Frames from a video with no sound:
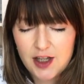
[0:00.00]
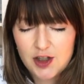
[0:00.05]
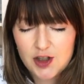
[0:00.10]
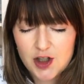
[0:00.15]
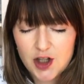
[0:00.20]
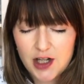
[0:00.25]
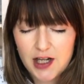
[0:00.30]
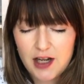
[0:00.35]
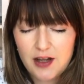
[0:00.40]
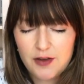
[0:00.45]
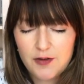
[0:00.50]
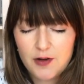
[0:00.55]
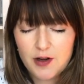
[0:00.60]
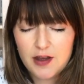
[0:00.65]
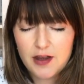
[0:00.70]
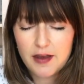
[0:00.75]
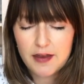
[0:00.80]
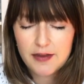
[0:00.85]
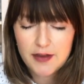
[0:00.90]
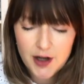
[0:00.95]
journey through
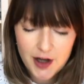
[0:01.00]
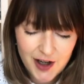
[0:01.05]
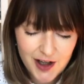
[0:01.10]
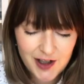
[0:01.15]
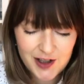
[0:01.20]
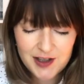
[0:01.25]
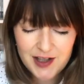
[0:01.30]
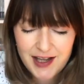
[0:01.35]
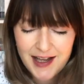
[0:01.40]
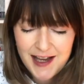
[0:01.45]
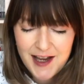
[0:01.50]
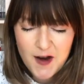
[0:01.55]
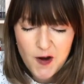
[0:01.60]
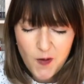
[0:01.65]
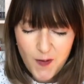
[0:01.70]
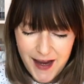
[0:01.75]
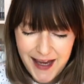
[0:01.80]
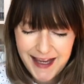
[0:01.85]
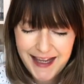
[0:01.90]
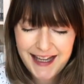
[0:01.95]
the third
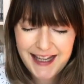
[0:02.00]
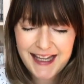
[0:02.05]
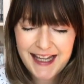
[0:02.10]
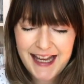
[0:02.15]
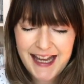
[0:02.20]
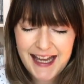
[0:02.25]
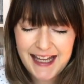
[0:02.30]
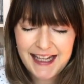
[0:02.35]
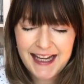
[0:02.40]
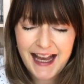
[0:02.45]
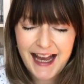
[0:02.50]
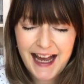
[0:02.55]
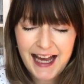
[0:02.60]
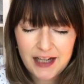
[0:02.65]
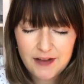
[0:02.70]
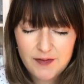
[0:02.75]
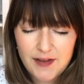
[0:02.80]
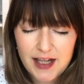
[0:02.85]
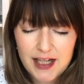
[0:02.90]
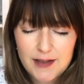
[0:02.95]
week in
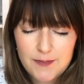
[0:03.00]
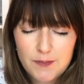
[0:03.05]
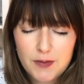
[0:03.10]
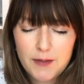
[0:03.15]
Advent.